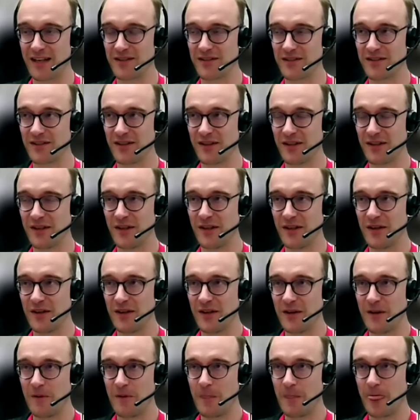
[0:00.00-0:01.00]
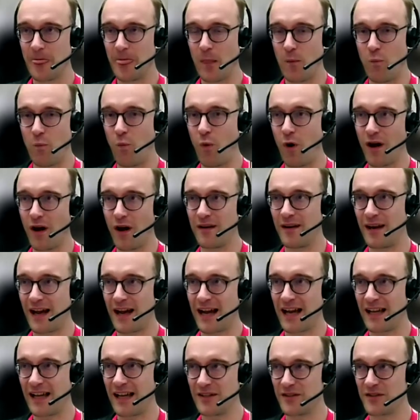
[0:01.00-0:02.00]
And one
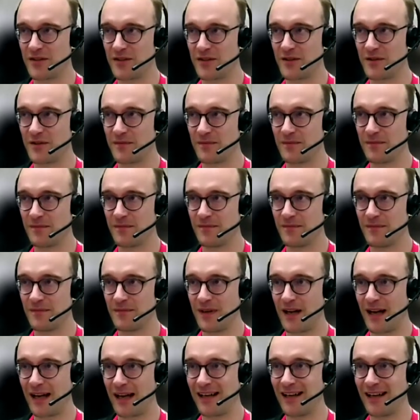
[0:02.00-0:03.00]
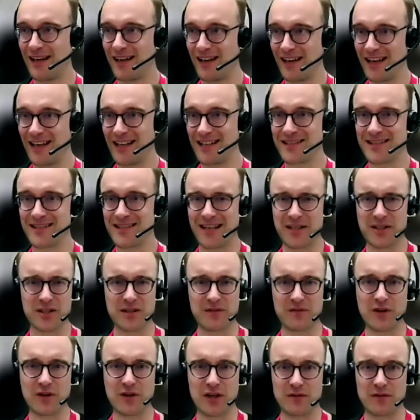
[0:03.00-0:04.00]
has a clear
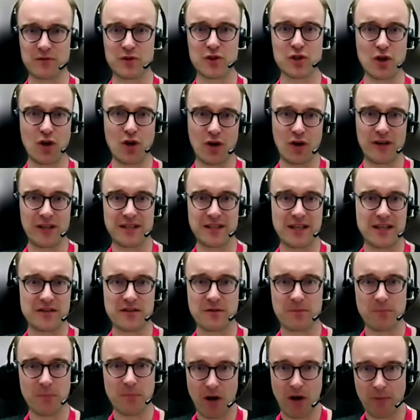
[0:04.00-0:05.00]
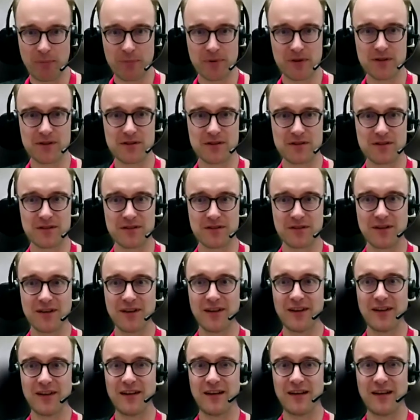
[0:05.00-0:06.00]
sense of kind of scholarly sense of purpose,
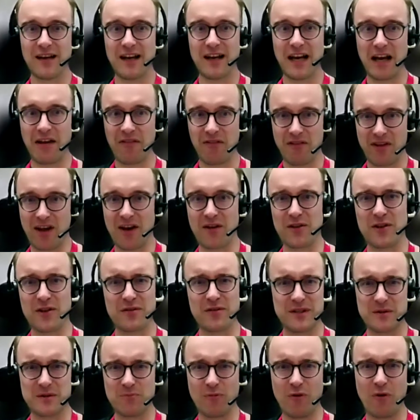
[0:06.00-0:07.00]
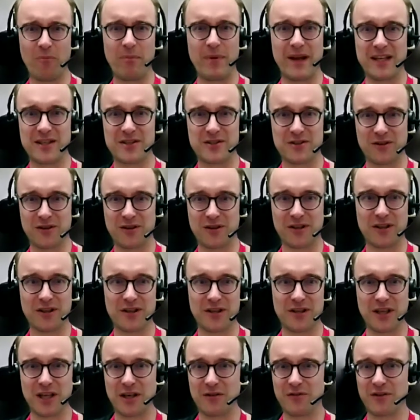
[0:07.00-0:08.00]
and the other is more based on a
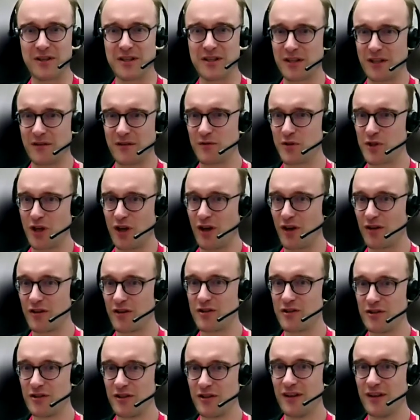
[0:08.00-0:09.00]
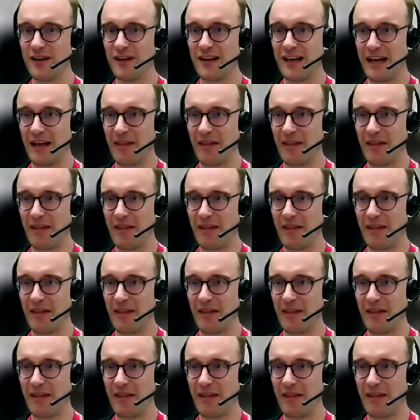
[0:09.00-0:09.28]
kind of heuristic of search.